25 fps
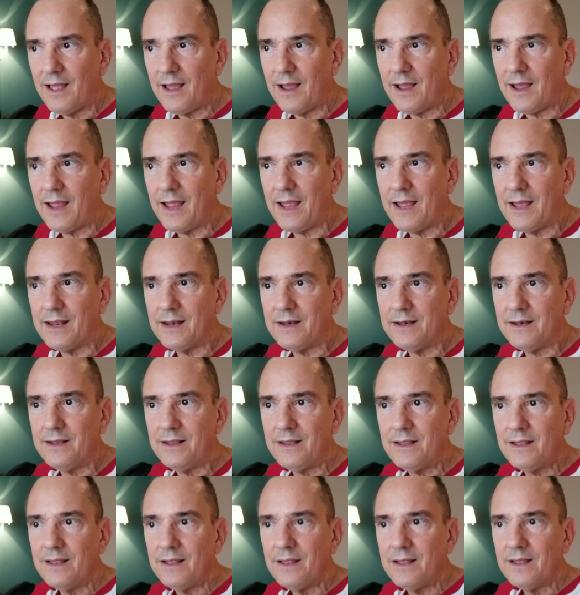and
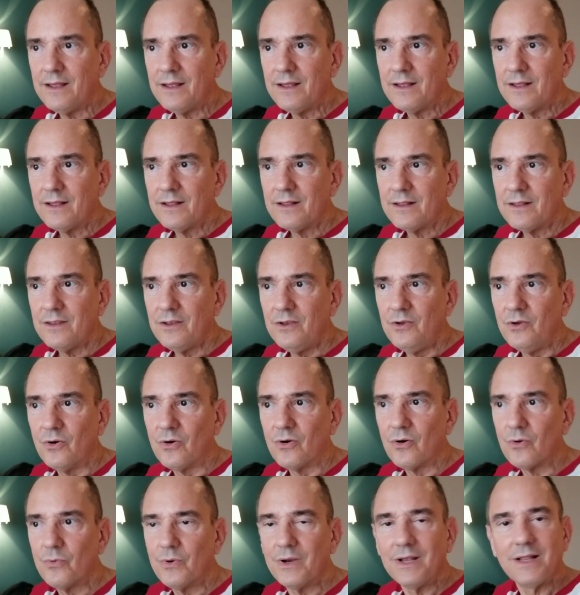
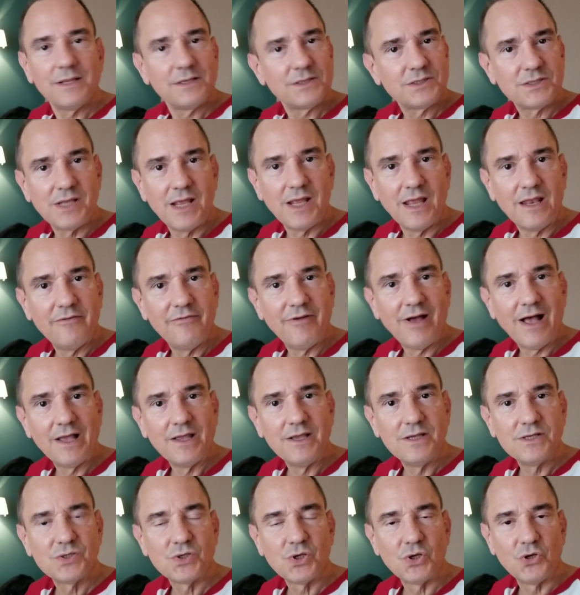your real estate
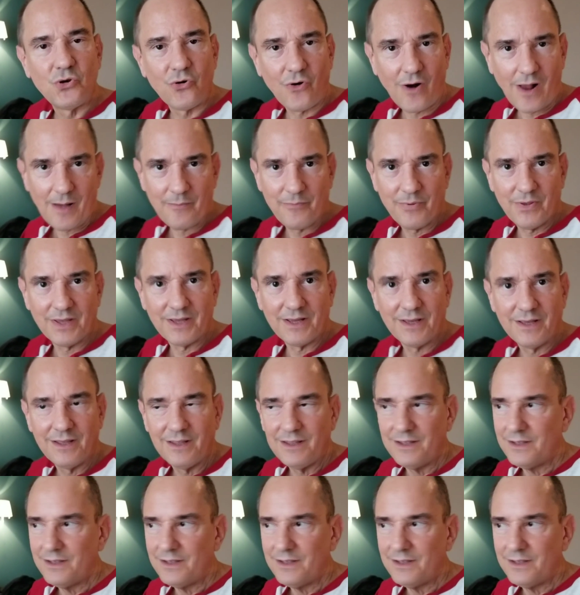values are dropping.